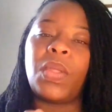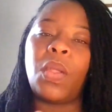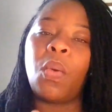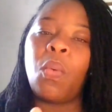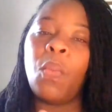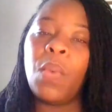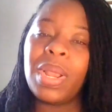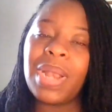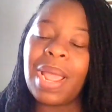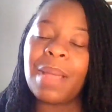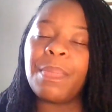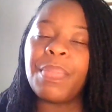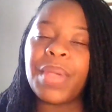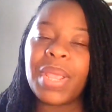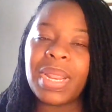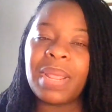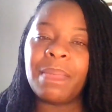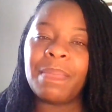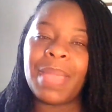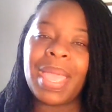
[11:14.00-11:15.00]
when I braid
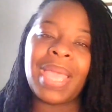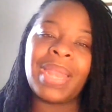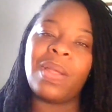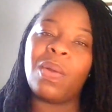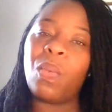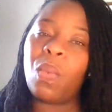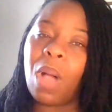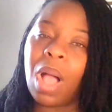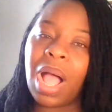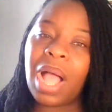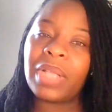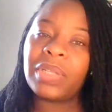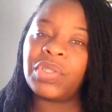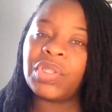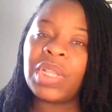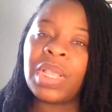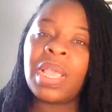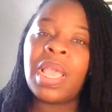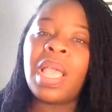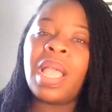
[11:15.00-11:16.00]
and band and wash,
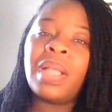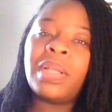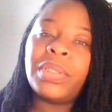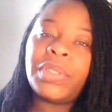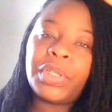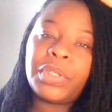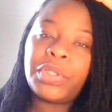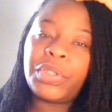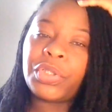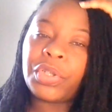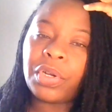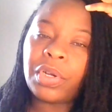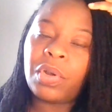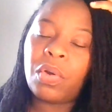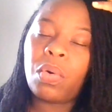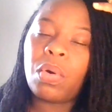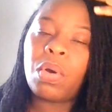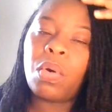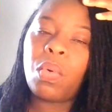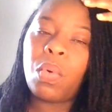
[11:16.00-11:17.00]
the dirt
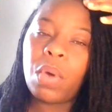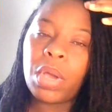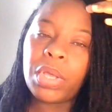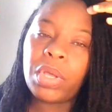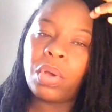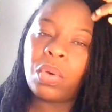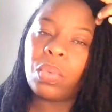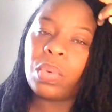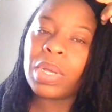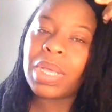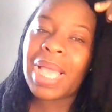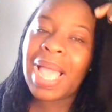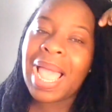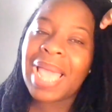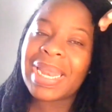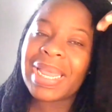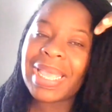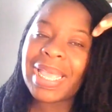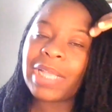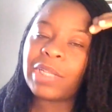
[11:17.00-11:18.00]
or oil will kind
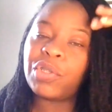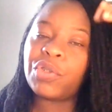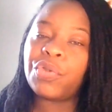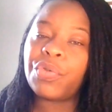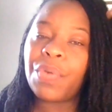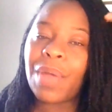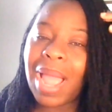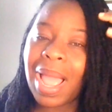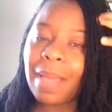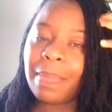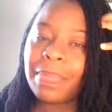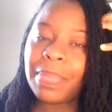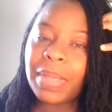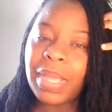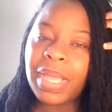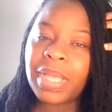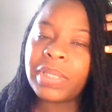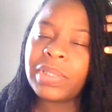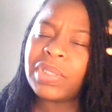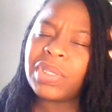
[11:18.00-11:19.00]
of get trapped
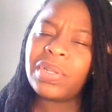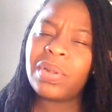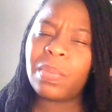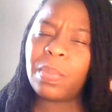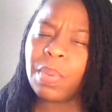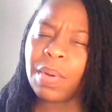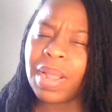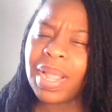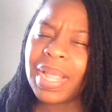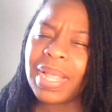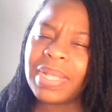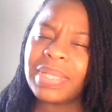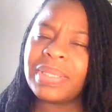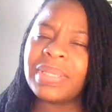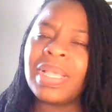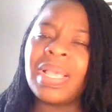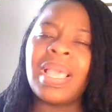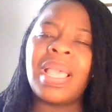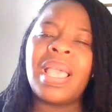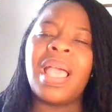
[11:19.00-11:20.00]
into the braids,
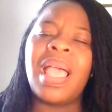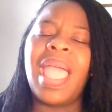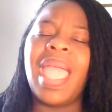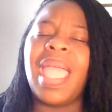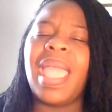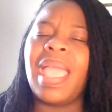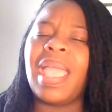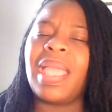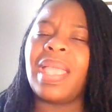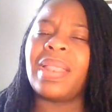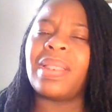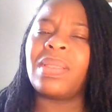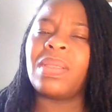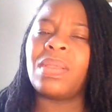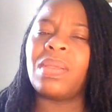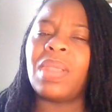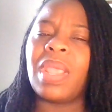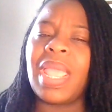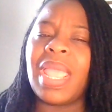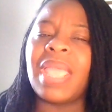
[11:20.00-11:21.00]
and
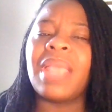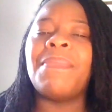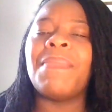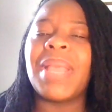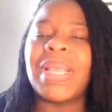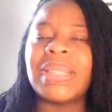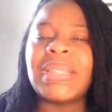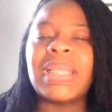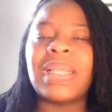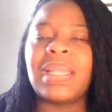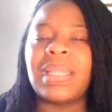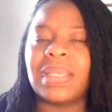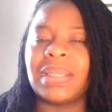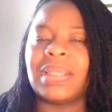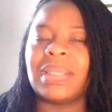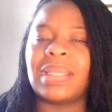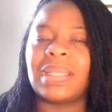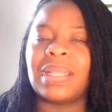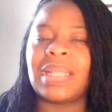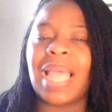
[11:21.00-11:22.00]
it makes it look
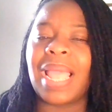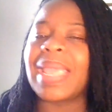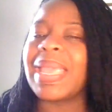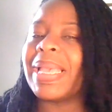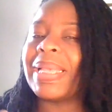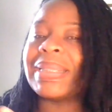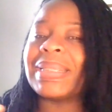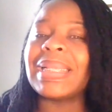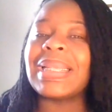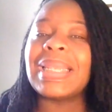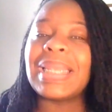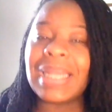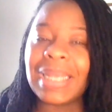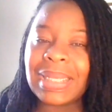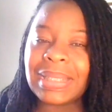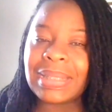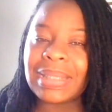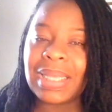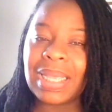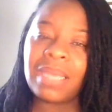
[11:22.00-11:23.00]
like it's
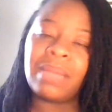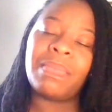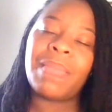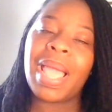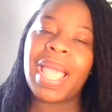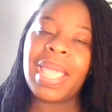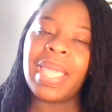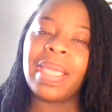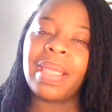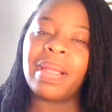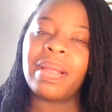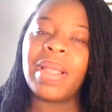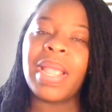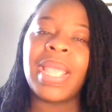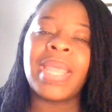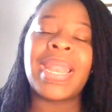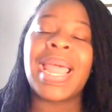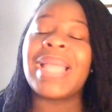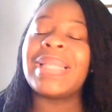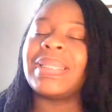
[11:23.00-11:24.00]
lint in my hair,
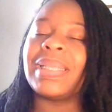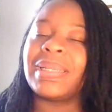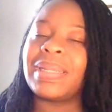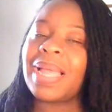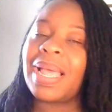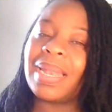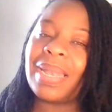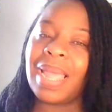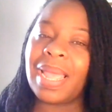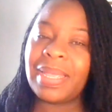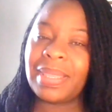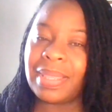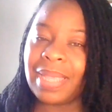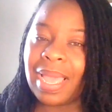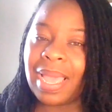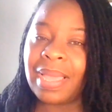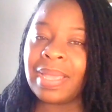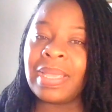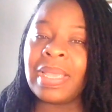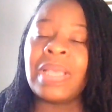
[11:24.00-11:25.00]
and I did not like
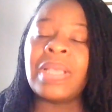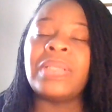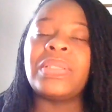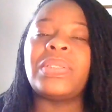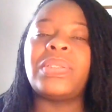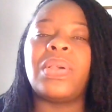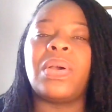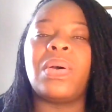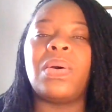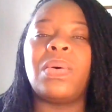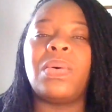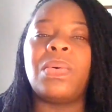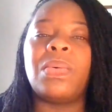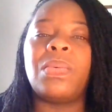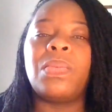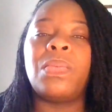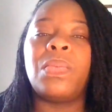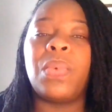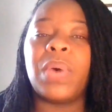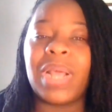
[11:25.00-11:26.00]
that. So
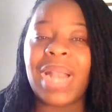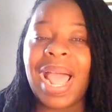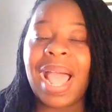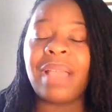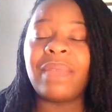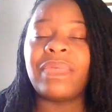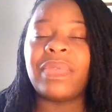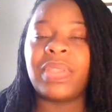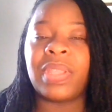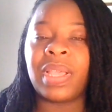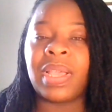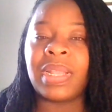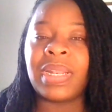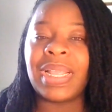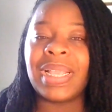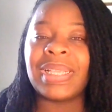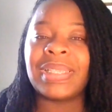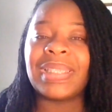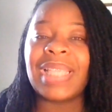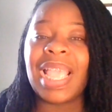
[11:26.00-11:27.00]
what I've done
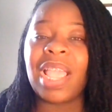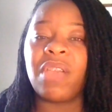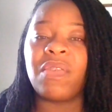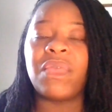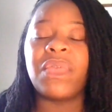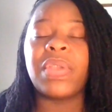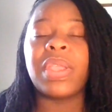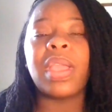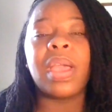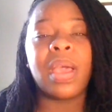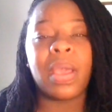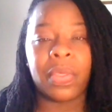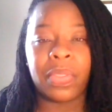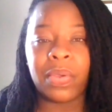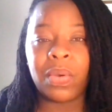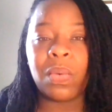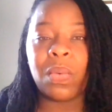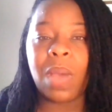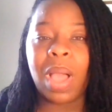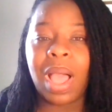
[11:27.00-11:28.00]
is every other
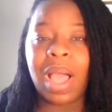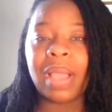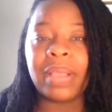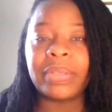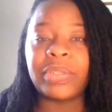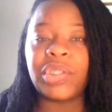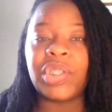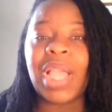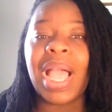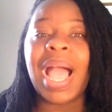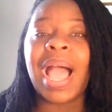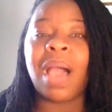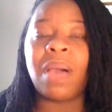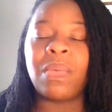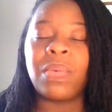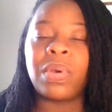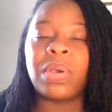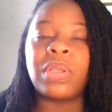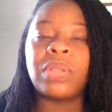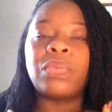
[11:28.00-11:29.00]
wash, I
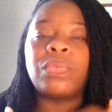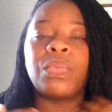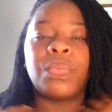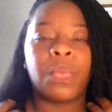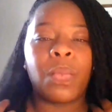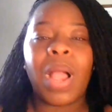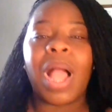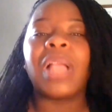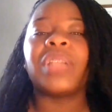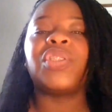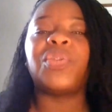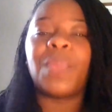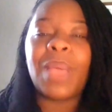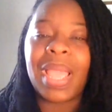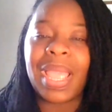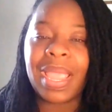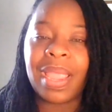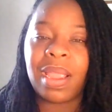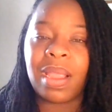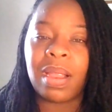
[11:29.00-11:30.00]
will wash my
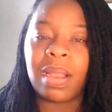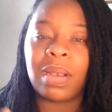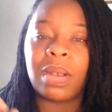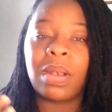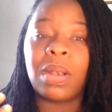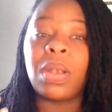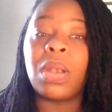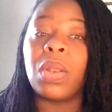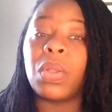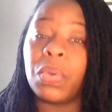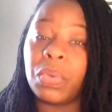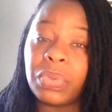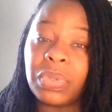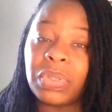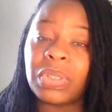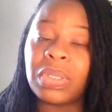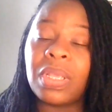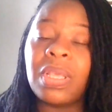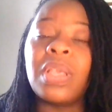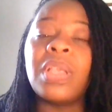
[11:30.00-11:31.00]
hair
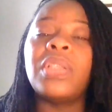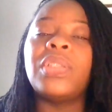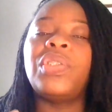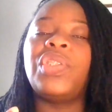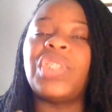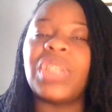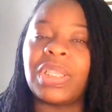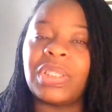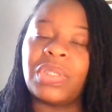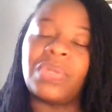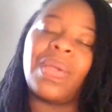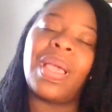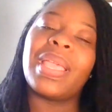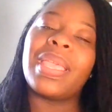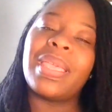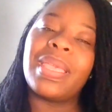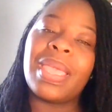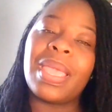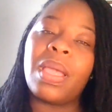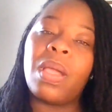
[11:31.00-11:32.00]
loose, just so I
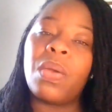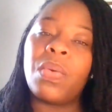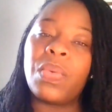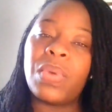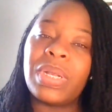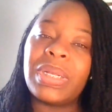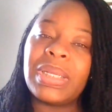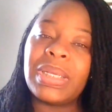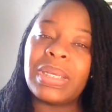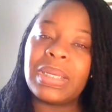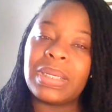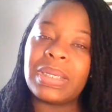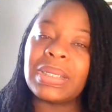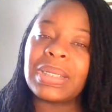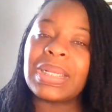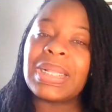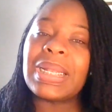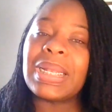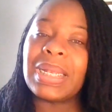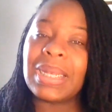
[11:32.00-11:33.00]
can get a really good
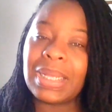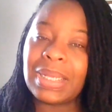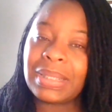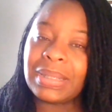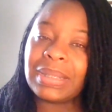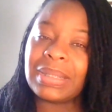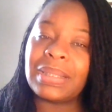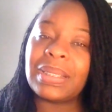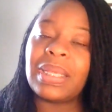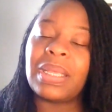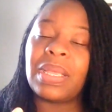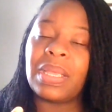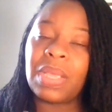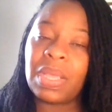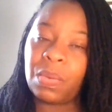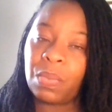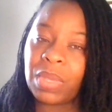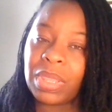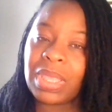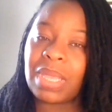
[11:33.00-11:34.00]
cleanse
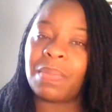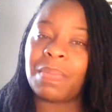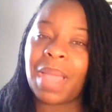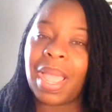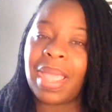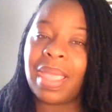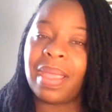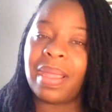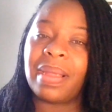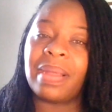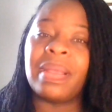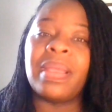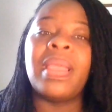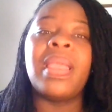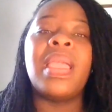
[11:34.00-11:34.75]
within my hair.